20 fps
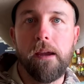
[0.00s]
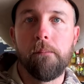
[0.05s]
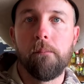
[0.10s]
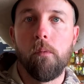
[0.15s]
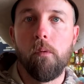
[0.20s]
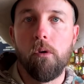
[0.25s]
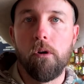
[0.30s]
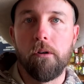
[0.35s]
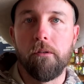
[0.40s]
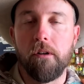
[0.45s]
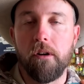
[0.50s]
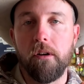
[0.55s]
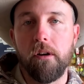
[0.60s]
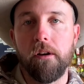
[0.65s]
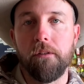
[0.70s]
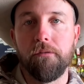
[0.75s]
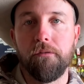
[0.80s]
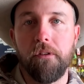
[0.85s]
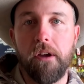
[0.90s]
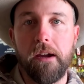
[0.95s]
more
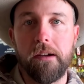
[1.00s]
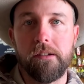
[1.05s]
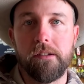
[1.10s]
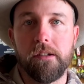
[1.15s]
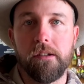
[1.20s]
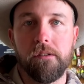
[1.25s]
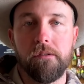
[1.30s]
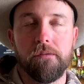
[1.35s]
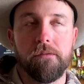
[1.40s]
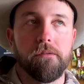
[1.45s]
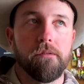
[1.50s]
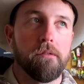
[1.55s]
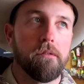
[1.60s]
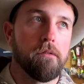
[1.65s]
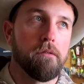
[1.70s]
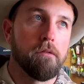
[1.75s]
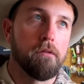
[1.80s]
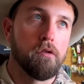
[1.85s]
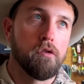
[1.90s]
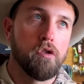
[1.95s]
effective
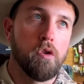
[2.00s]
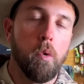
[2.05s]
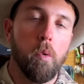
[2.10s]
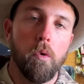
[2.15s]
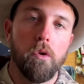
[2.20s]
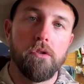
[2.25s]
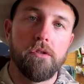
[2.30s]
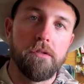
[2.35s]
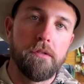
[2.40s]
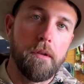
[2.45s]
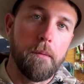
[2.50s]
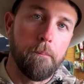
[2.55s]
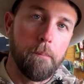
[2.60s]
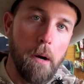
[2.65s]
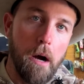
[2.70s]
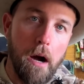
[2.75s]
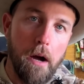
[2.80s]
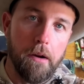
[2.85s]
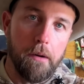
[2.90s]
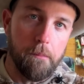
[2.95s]
towards the
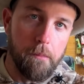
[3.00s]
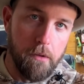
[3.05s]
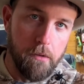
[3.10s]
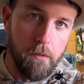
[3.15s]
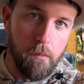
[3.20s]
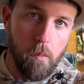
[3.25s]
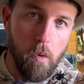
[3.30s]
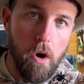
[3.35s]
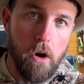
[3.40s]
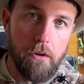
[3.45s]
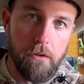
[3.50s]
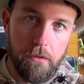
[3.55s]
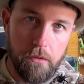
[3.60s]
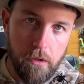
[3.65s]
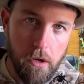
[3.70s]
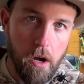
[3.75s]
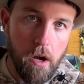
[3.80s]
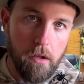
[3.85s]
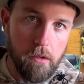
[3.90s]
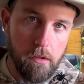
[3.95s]
bottom of the water
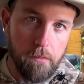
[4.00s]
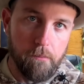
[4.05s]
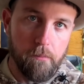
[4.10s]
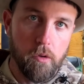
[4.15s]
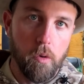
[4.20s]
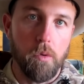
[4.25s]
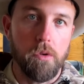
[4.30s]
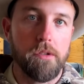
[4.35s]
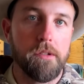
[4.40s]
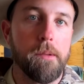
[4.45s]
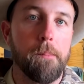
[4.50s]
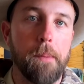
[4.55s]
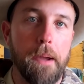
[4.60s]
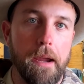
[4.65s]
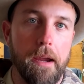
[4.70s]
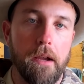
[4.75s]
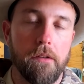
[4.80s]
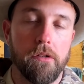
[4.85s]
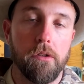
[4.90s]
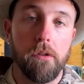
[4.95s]
column, towards the
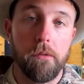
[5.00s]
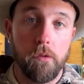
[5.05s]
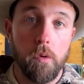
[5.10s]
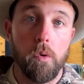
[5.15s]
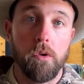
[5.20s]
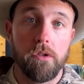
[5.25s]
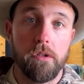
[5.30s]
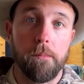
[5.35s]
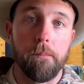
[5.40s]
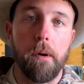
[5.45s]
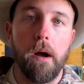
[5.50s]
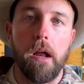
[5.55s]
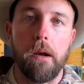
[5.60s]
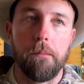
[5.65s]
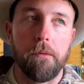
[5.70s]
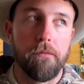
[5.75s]
bank, towards the bottom.